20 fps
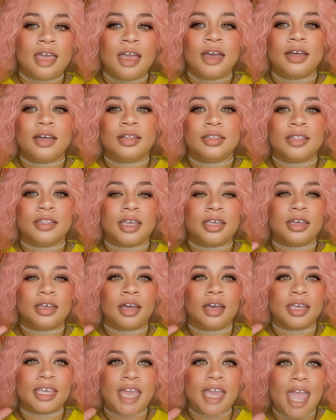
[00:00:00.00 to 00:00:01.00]
like
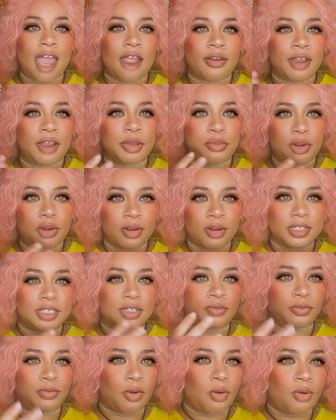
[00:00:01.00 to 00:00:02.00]
a caring
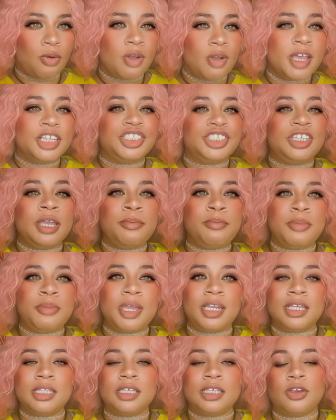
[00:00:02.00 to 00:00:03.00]
person role. She
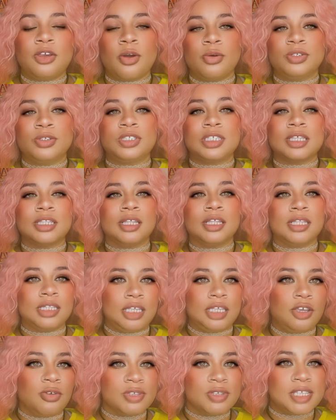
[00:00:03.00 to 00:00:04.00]
immediately goes to the
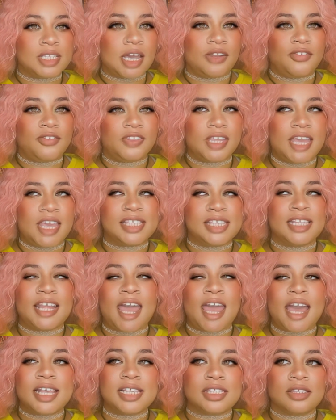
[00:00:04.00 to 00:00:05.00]
legal side of things and
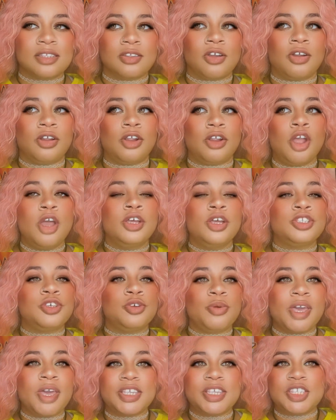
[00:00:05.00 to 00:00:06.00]
asks her
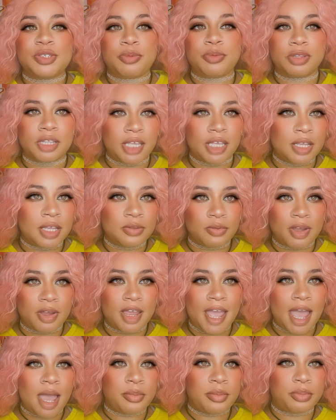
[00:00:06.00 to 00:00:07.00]
to explain what
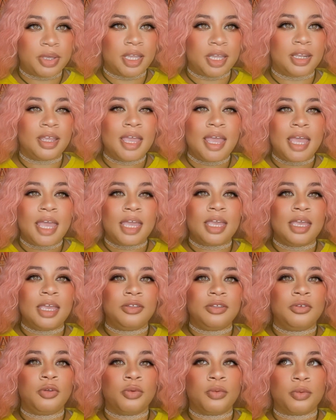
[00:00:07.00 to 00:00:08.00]
happened
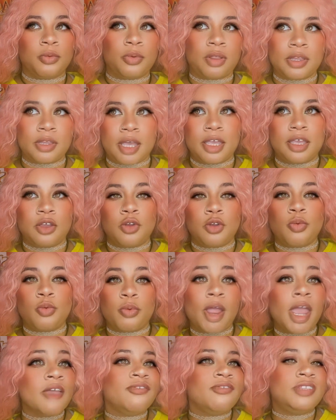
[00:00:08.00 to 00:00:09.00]
in like
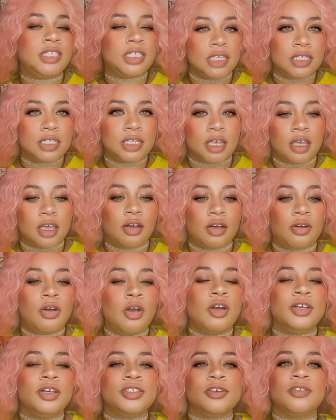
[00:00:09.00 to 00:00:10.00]
grave detail
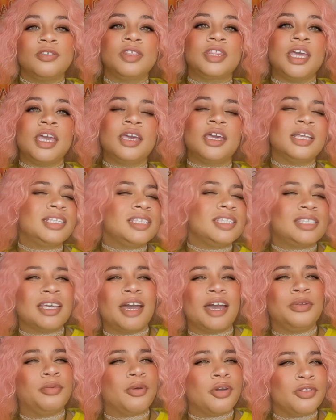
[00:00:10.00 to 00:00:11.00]
so that they could
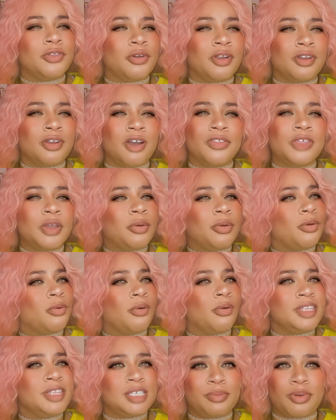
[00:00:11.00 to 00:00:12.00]
decide whether or not they were
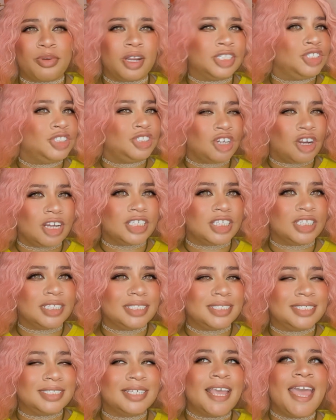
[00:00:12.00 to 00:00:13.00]
going to press
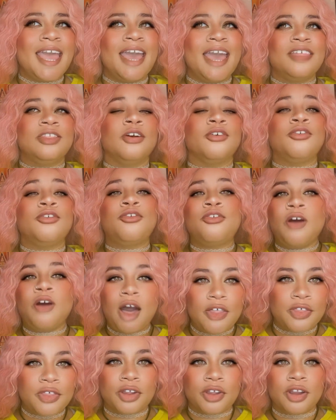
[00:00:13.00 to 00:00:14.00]
charges. The
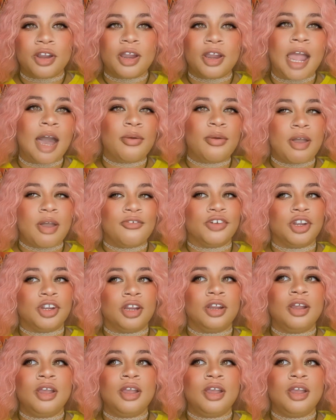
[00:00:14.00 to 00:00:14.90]
father, however,